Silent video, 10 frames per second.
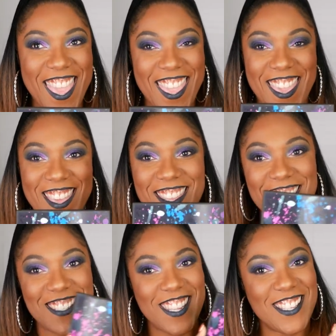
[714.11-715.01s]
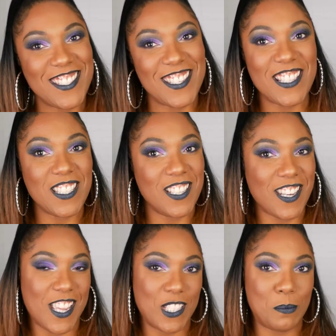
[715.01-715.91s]
and it's it's a
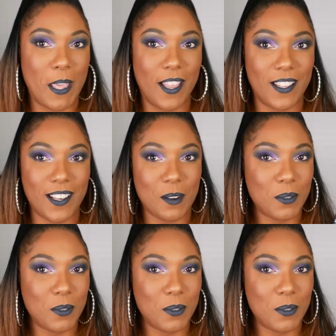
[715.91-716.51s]
nice palette.